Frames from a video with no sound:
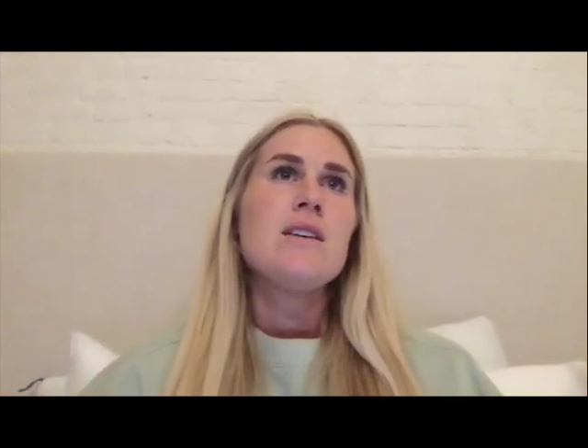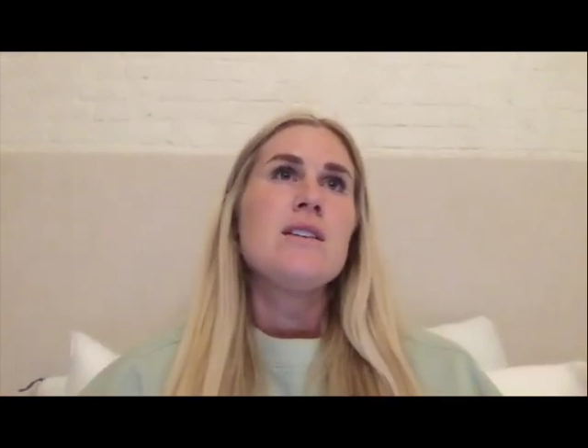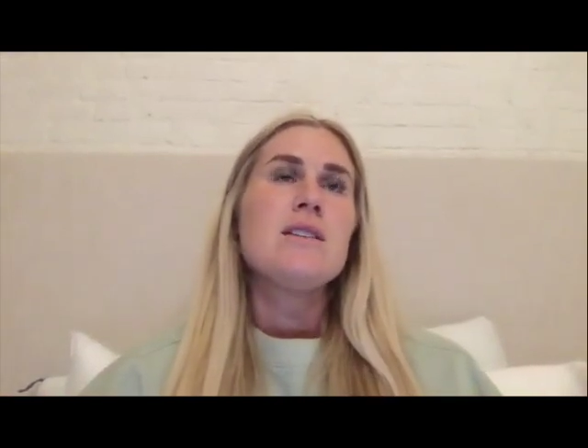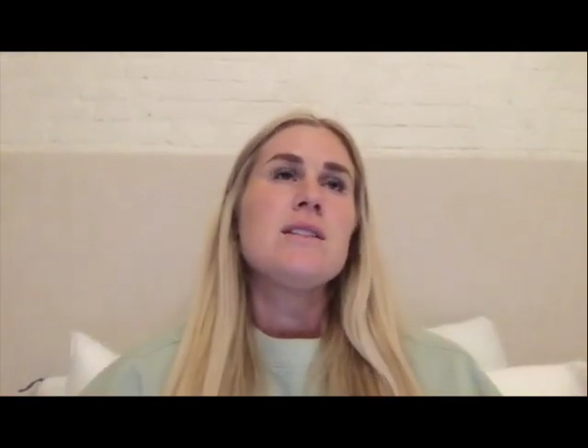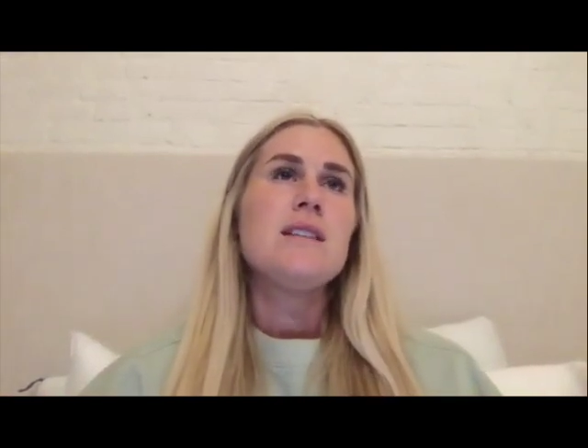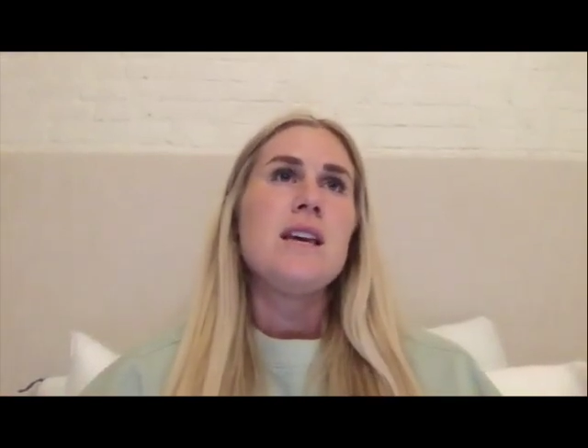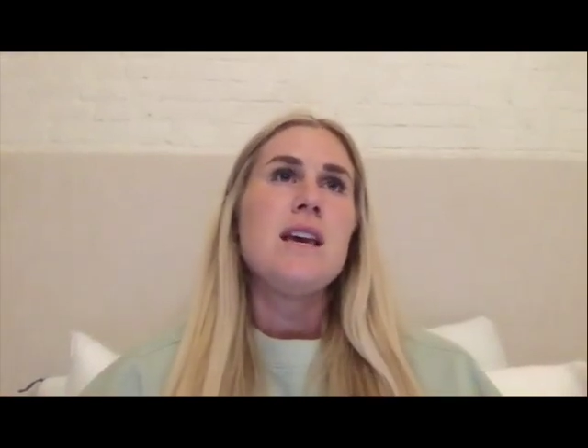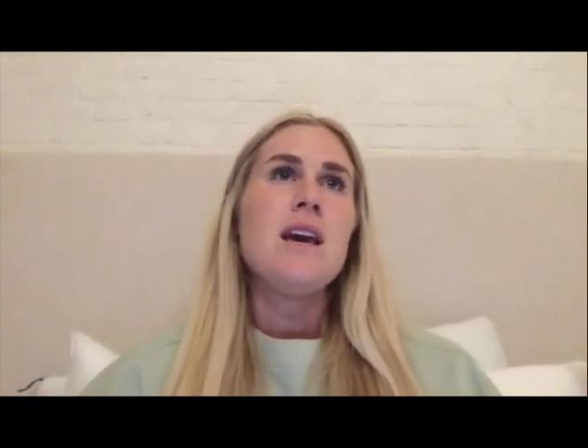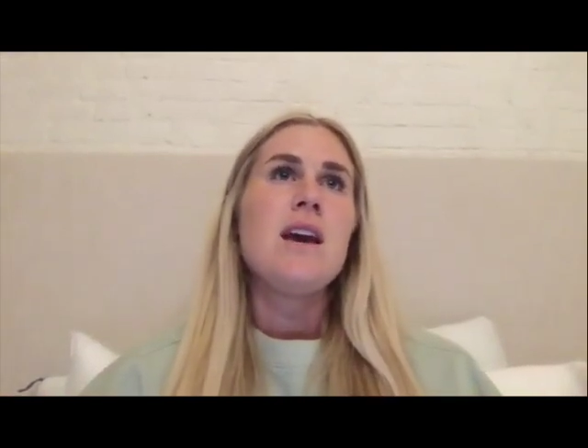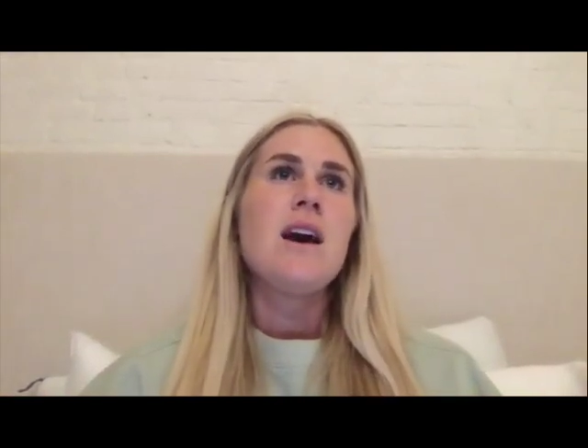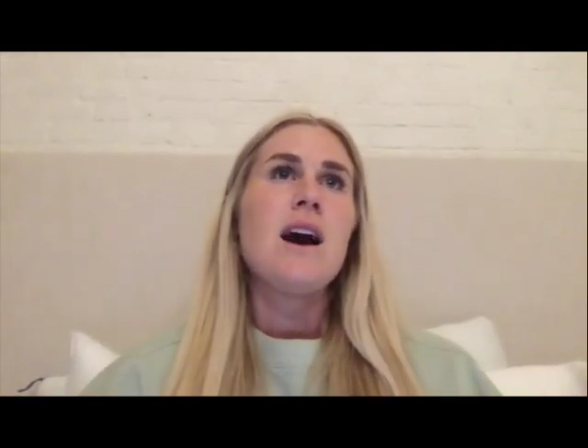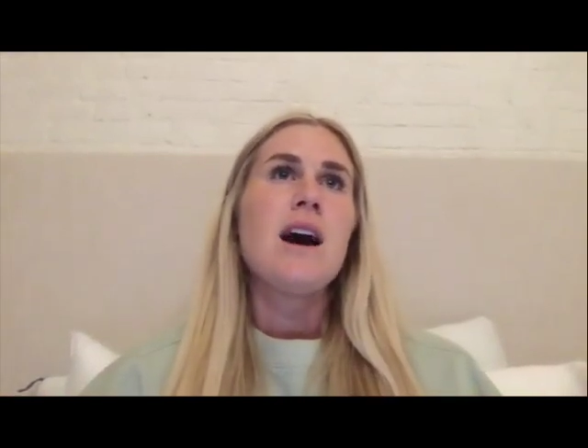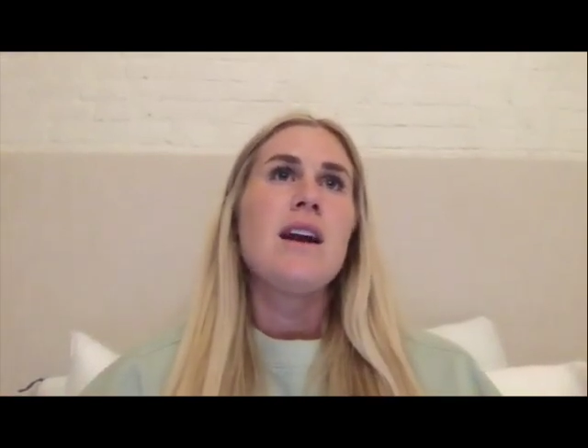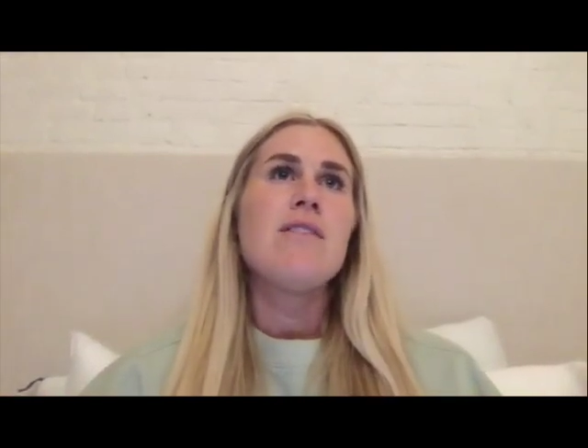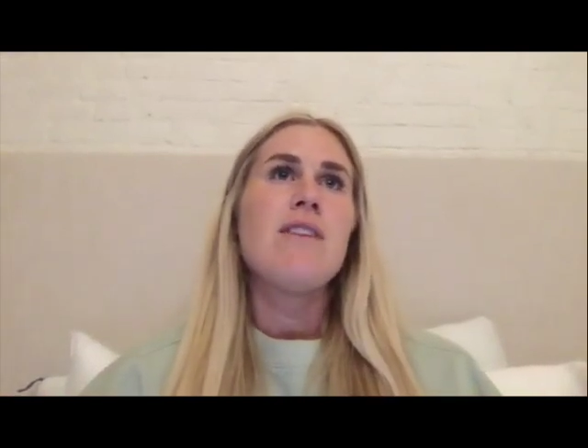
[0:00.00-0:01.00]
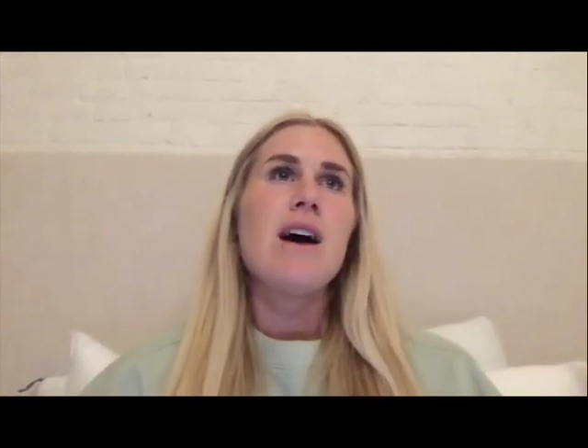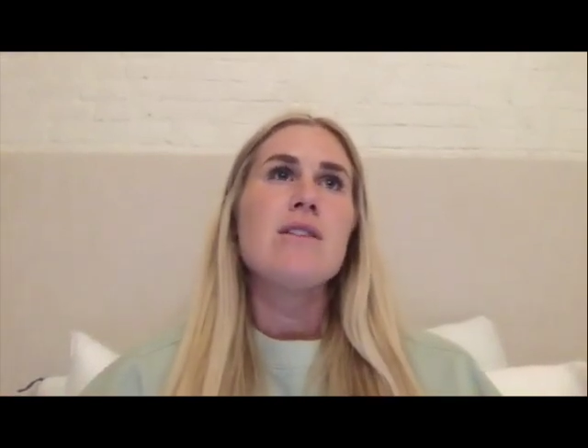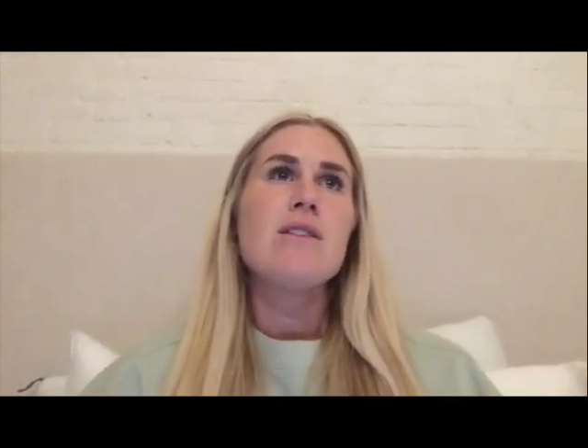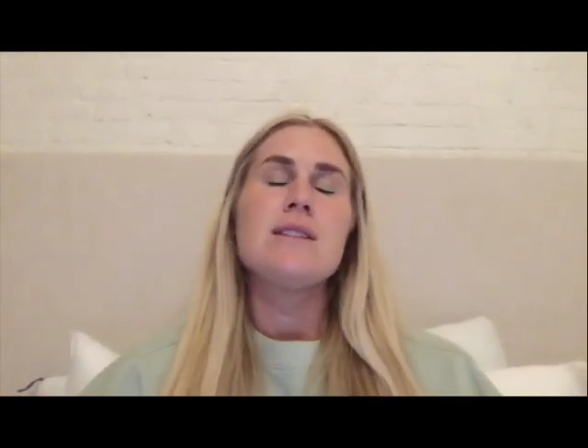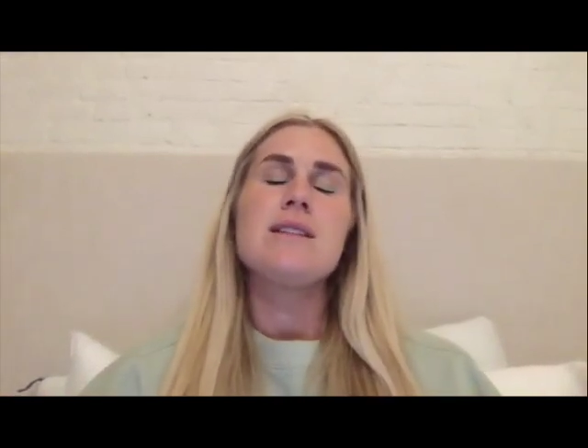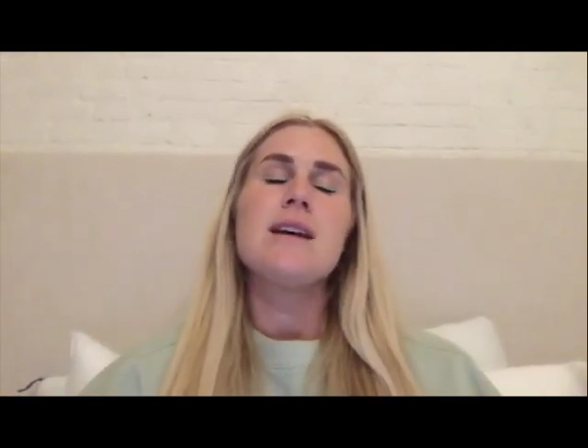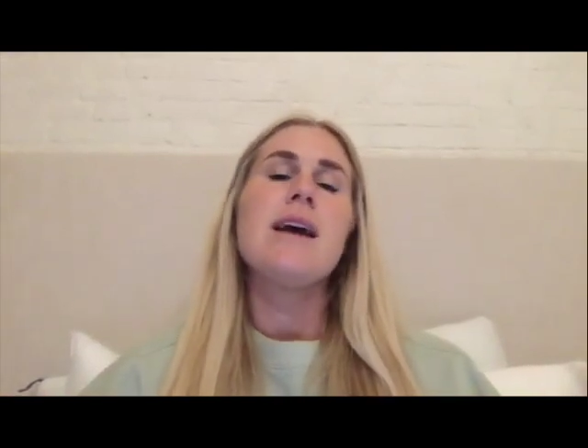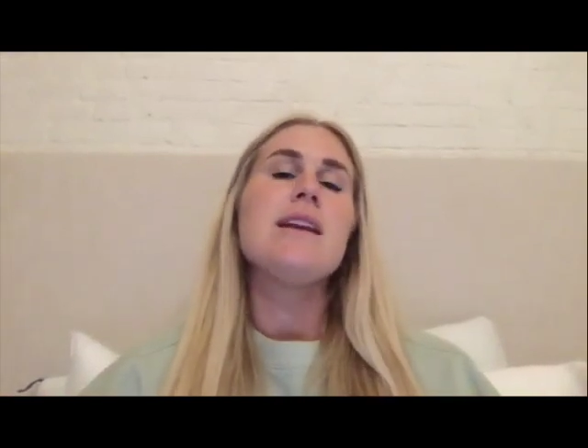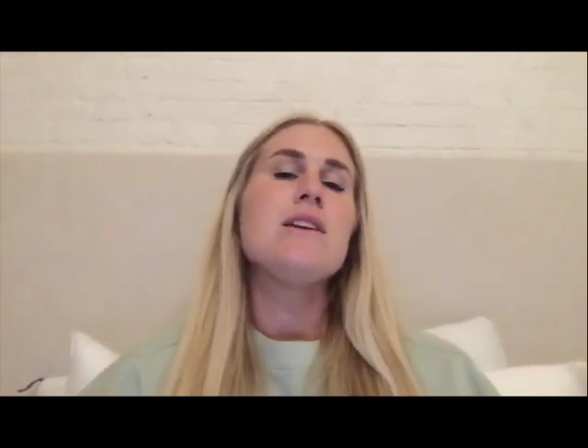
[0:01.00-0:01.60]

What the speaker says: seeing kind of how society